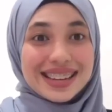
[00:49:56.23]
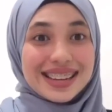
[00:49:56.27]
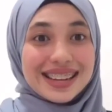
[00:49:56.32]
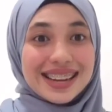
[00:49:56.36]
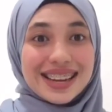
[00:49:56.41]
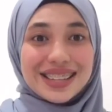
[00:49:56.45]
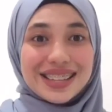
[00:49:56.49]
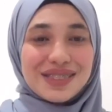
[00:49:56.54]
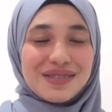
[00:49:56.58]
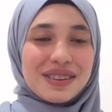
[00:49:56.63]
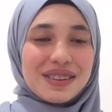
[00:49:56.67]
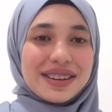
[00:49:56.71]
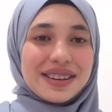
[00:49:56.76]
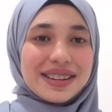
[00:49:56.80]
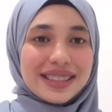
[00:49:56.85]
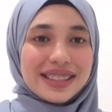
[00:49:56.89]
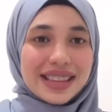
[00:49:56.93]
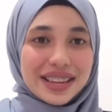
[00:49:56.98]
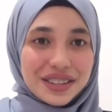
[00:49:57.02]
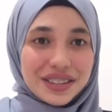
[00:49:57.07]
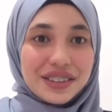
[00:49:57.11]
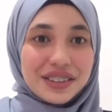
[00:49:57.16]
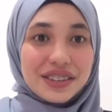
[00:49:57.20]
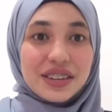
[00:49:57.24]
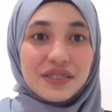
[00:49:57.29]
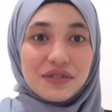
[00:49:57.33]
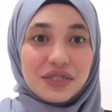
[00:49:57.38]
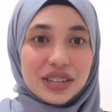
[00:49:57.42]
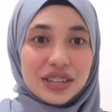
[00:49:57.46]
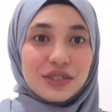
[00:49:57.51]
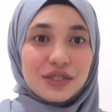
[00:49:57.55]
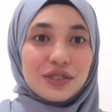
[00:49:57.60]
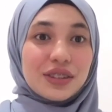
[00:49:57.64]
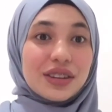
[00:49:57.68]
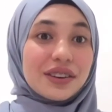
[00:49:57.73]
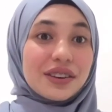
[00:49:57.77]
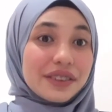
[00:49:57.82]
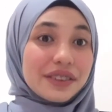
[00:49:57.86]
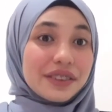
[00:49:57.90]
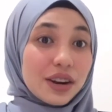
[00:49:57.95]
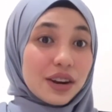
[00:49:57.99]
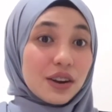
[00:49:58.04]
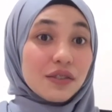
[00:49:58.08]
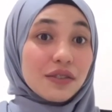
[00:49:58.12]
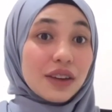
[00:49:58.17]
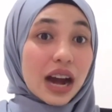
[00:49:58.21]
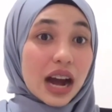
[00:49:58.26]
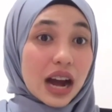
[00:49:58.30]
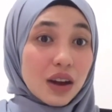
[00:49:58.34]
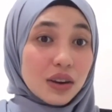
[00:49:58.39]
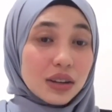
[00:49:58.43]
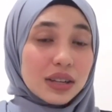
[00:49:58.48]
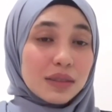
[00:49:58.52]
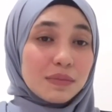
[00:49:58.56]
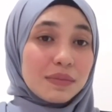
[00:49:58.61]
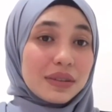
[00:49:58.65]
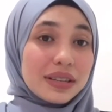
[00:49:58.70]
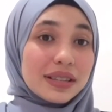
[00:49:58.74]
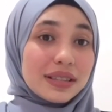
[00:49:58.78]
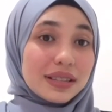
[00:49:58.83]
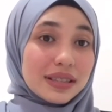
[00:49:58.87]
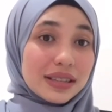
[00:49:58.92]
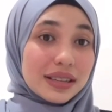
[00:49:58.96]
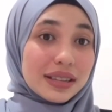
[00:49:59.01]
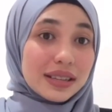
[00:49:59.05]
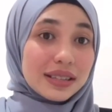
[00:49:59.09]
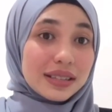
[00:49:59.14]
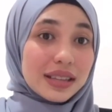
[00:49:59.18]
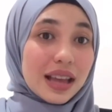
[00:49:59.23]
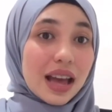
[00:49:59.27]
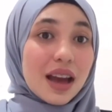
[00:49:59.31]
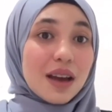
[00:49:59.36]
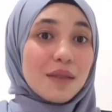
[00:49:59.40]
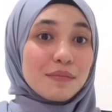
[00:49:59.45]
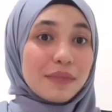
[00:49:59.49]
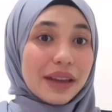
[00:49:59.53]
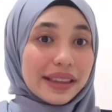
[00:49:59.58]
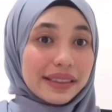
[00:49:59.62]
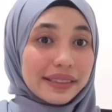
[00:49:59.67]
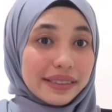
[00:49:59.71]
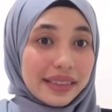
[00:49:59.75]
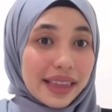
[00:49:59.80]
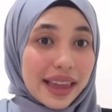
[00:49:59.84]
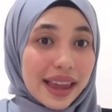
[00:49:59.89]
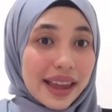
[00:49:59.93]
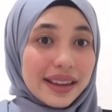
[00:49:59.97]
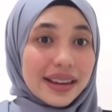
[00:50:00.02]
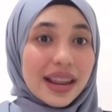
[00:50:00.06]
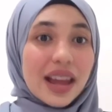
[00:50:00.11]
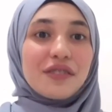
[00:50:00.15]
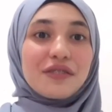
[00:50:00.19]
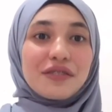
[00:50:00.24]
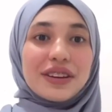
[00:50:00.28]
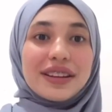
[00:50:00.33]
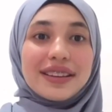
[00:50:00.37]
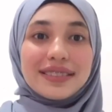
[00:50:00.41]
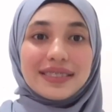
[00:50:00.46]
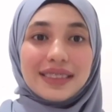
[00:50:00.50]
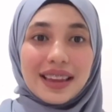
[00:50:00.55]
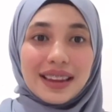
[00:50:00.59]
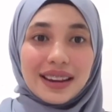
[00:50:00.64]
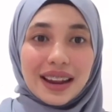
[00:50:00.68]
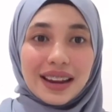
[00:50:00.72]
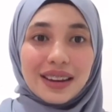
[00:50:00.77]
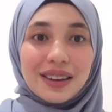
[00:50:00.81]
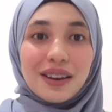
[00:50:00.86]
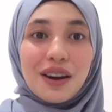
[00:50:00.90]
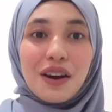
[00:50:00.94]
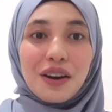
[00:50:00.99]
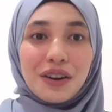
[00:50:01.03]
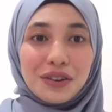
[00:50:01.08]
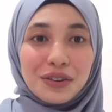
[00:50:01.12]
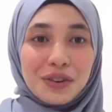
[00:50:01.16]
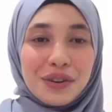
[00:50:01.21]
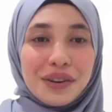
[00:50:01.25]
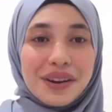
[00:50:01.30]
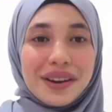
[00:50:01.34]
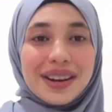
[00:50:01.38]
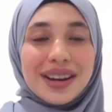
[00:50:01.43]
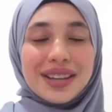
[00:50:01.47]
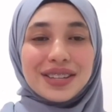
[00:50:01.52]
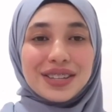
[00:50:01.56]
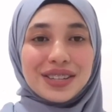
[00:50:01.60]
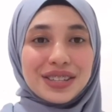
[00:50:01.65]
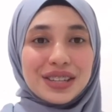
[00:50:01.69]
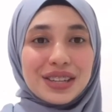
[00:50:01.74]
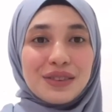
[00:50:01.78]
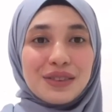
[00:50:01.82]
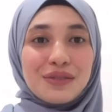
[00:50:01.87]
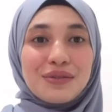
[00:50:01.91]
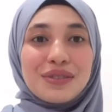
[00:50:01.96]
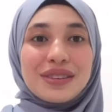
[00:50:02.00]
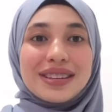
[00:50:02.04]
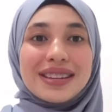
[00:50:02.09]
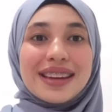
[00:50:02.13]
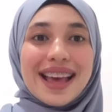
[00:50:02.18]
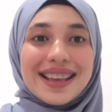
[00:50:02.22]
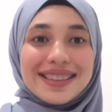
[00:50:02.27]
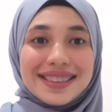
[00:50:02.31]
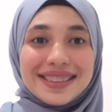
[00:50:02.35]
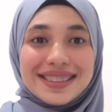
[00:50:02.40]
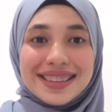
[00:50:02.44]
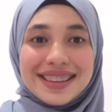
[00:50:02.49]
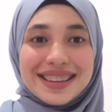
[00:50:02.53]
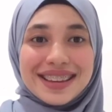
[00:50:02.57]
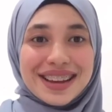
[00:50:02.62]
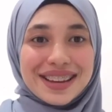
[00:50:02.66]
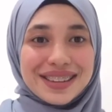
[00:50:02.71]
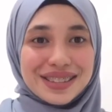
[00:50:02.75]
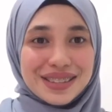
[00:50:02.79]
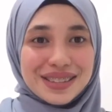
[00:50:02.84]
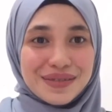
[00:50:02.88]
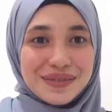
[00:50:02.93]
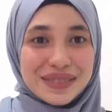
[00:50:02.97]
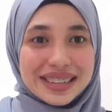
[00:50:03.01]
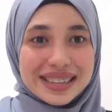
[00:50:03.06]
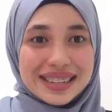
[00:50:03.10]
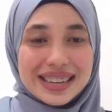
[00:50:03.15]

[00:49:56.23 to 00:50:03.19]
customer retention refers to a rate of how the business maintain and retain an ongoing relationship with the existing customer.